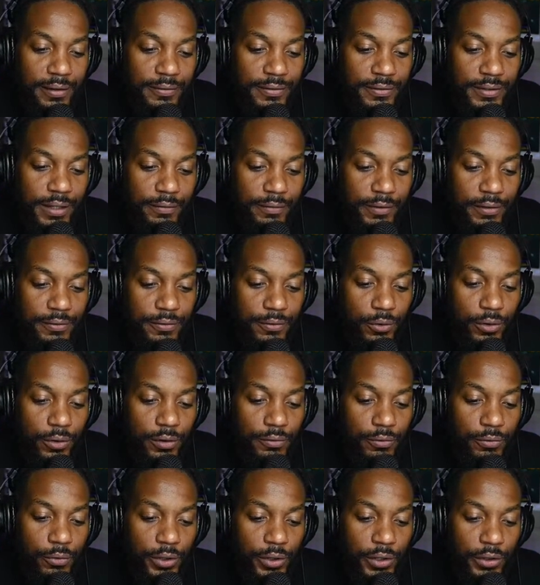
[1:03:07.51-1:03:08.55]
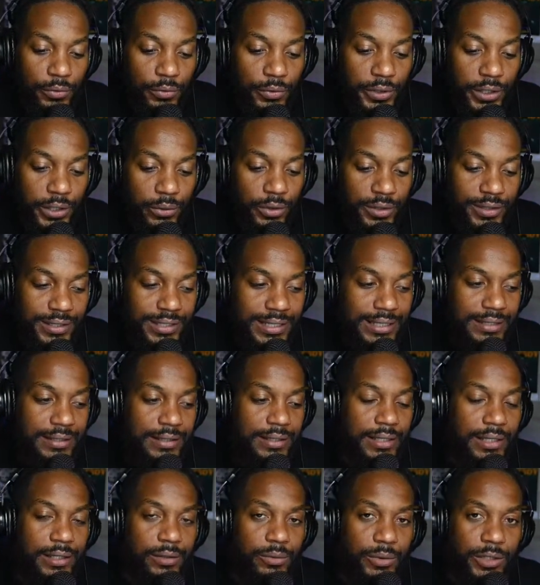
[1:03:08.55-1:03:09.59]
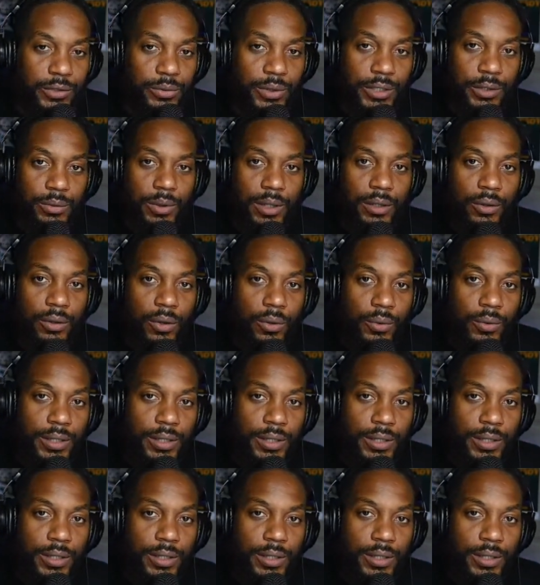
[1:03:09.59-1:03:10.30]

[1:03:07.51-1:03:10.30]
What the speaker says: 74, 43, or 60. Which one do you want to go with?